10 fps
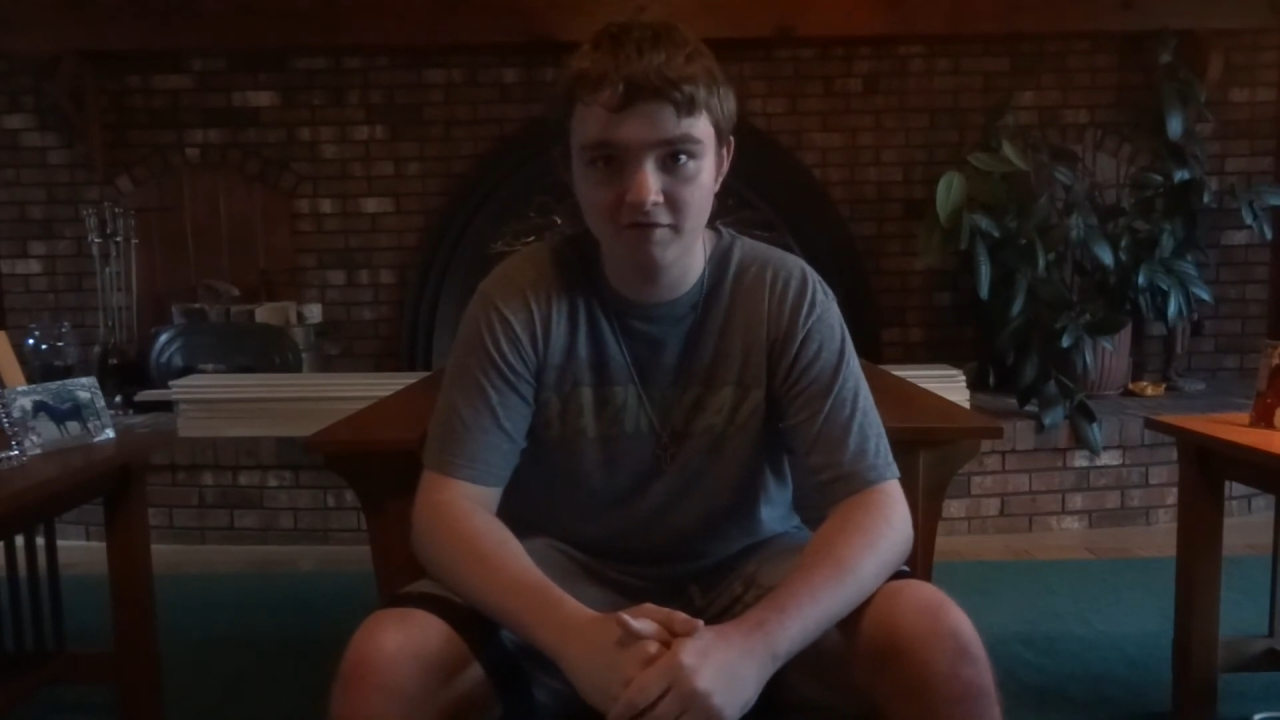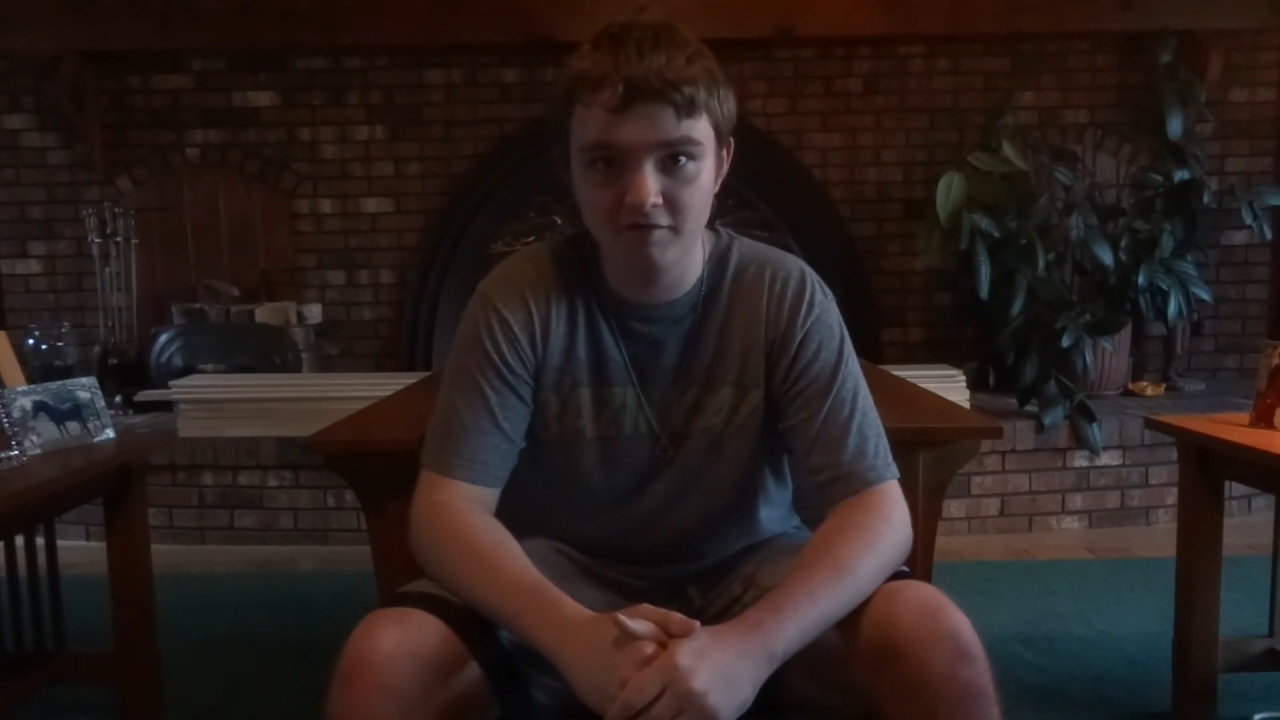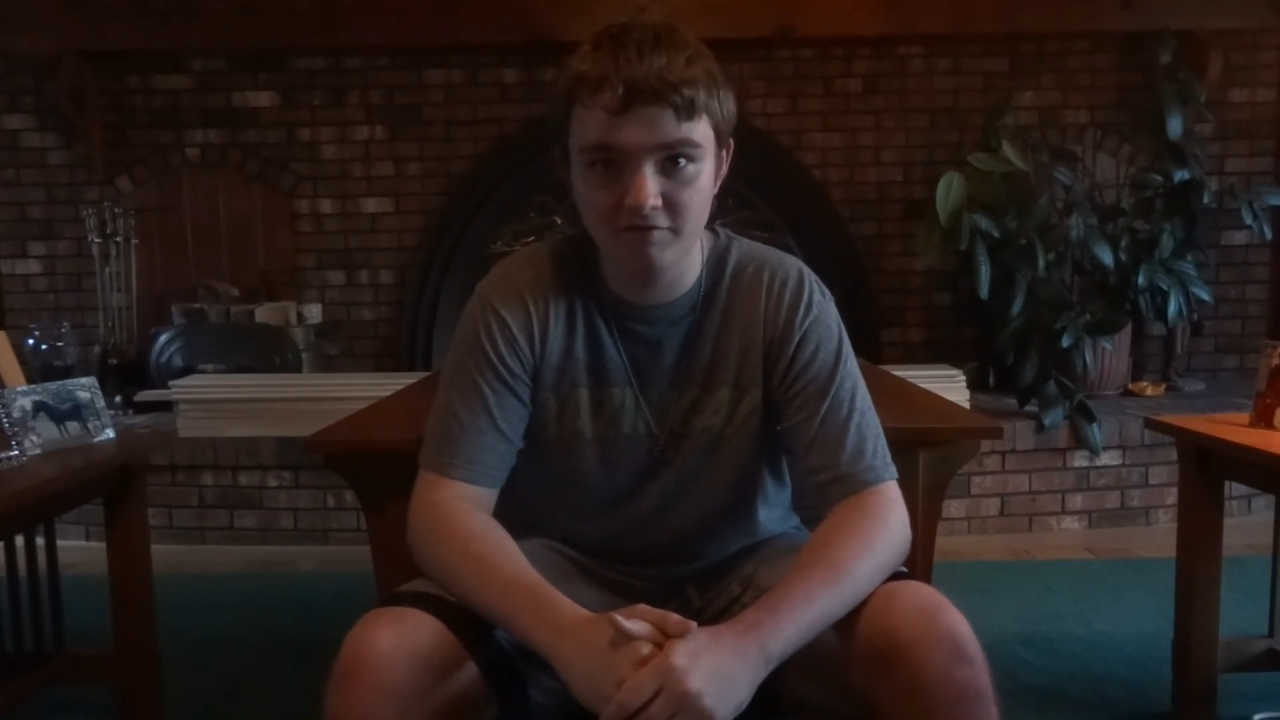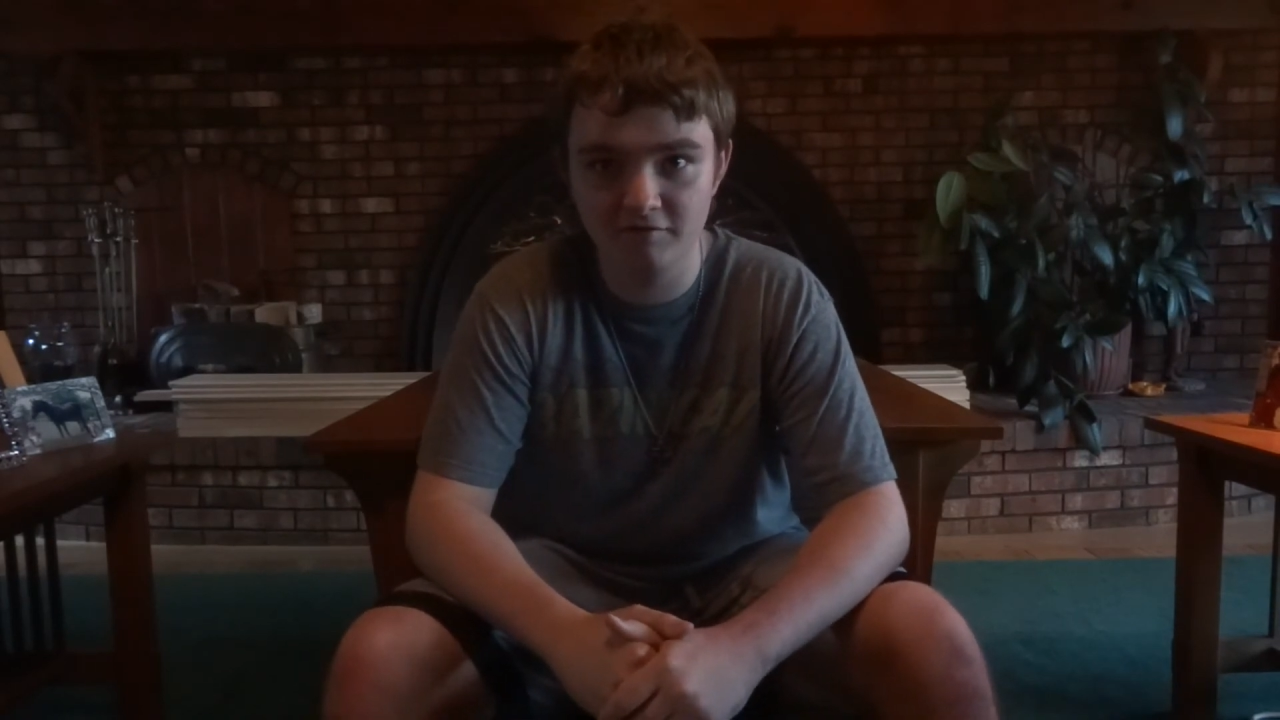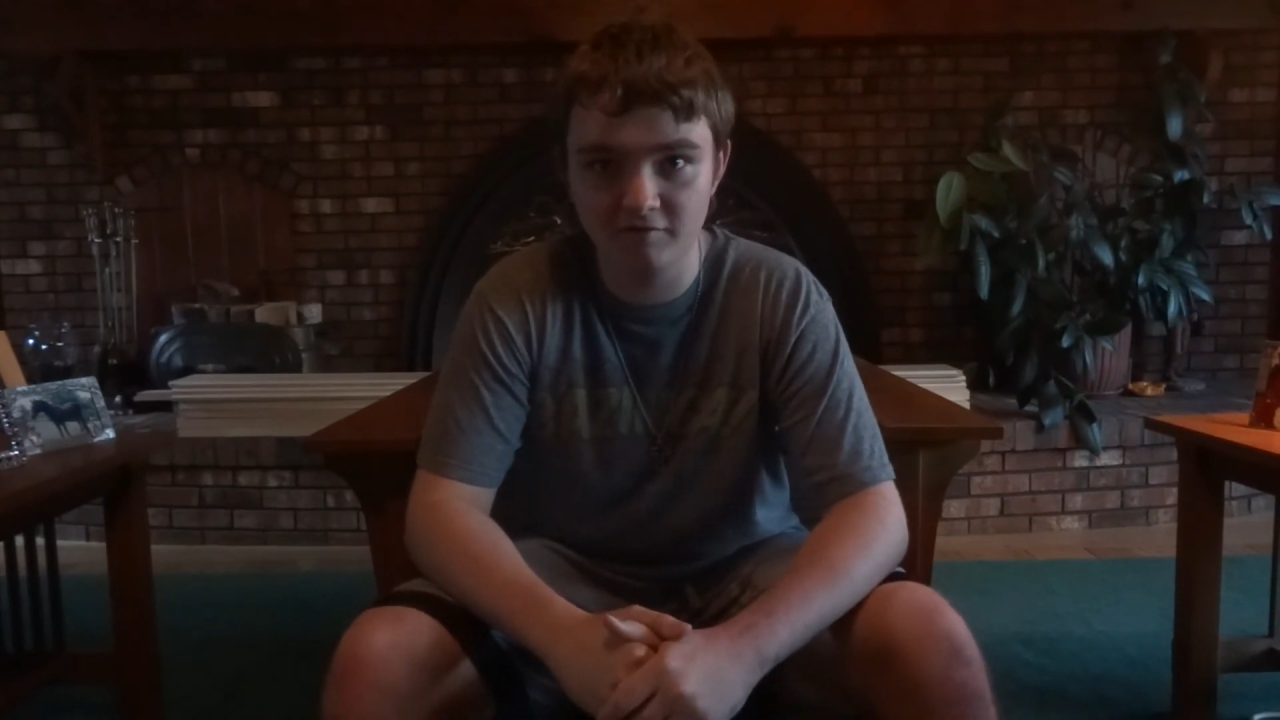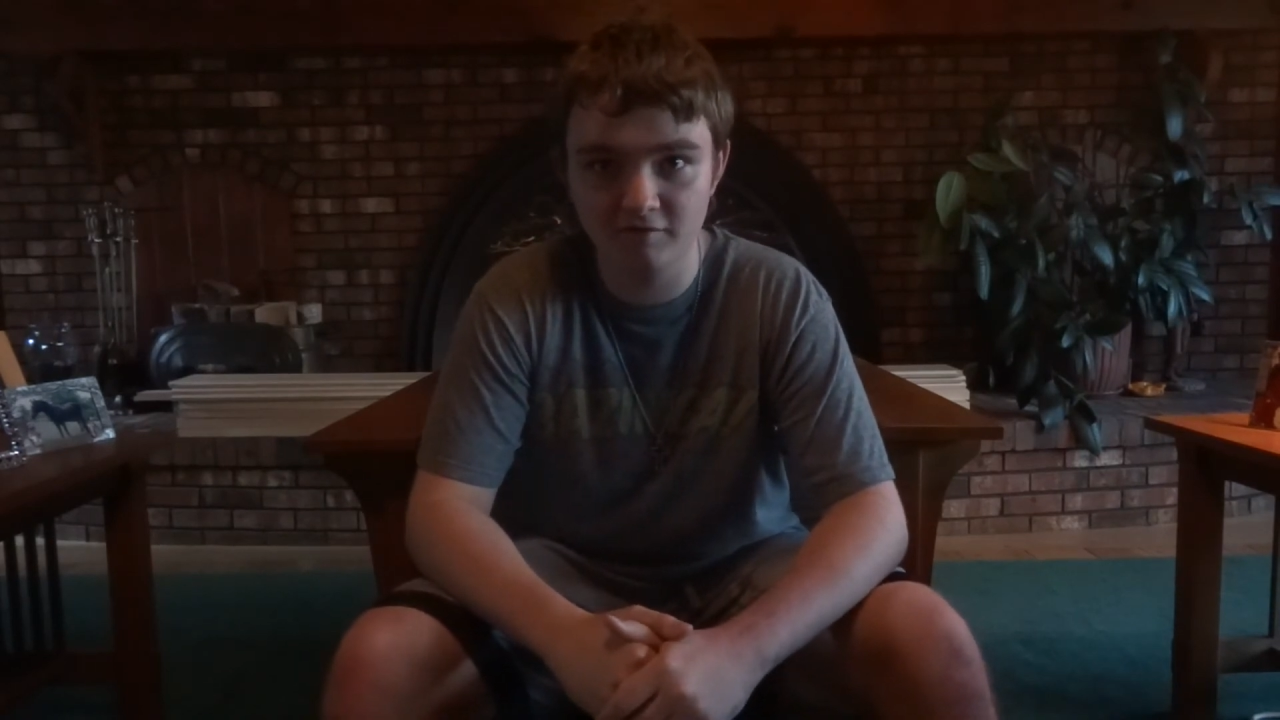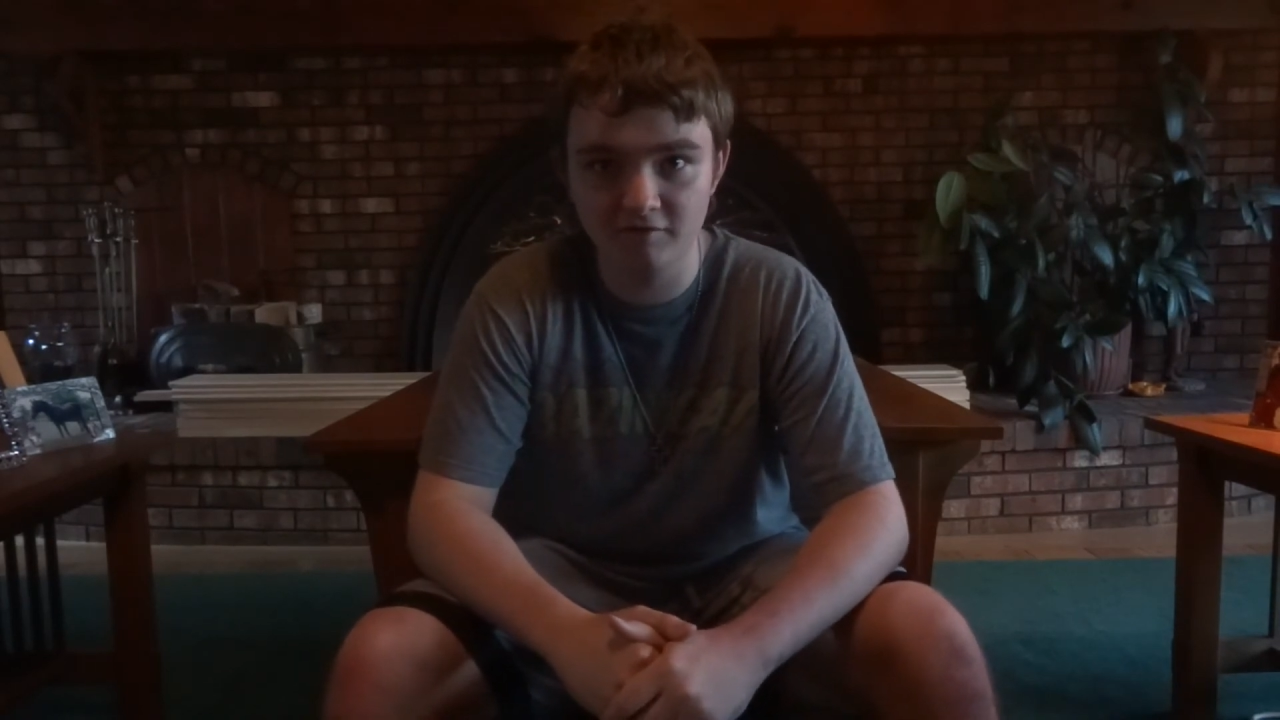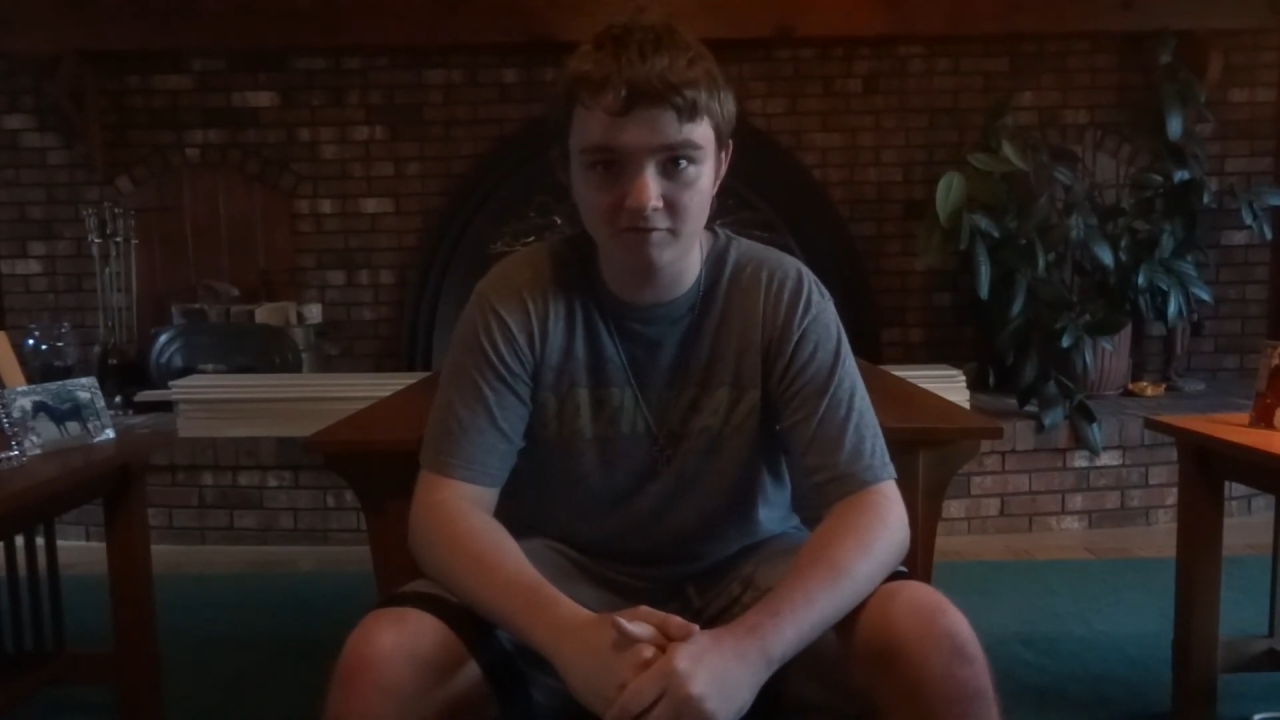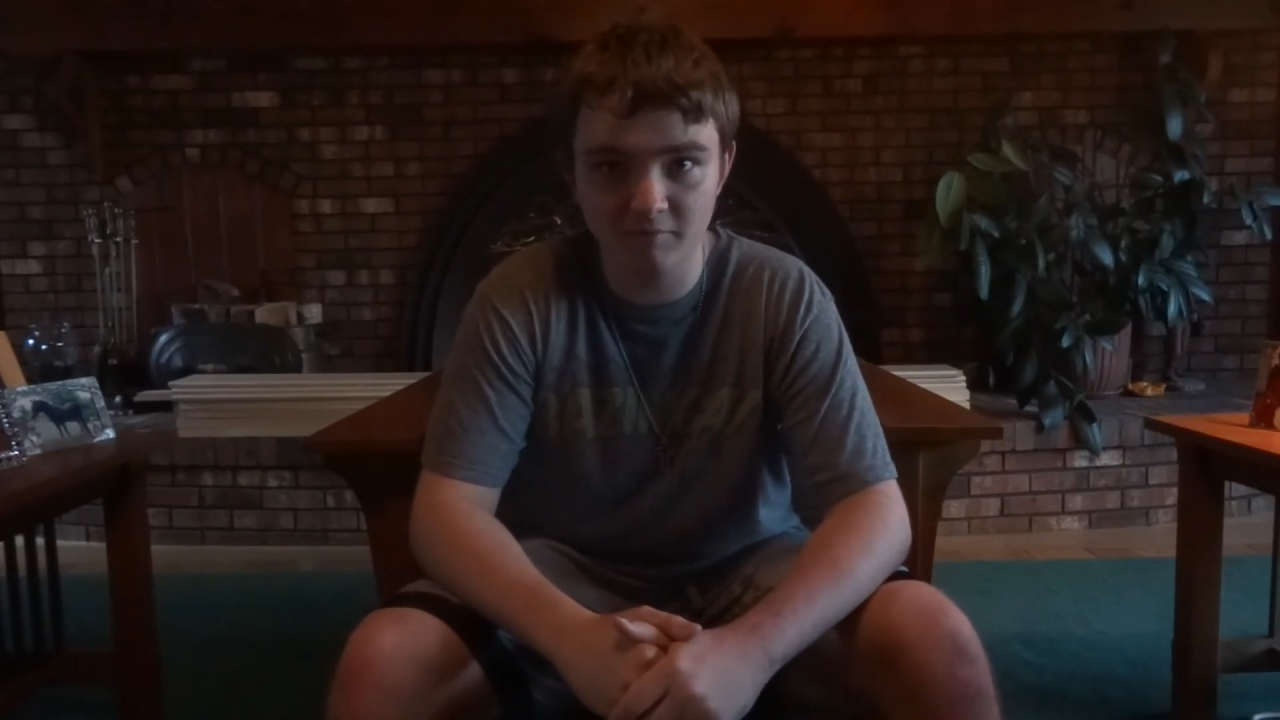is